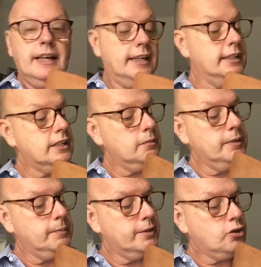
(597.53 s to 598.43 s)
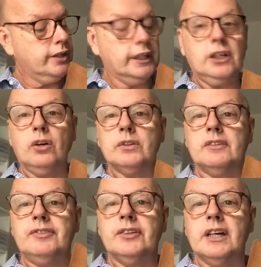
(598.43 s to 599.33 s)
And it's going to be a bit tricky to hold
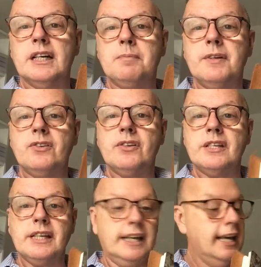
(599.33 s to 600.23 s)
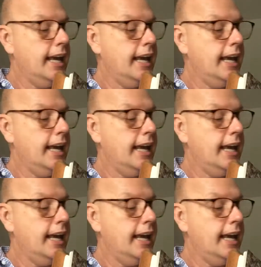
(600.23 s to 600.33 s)
up for you guys, but as you can see,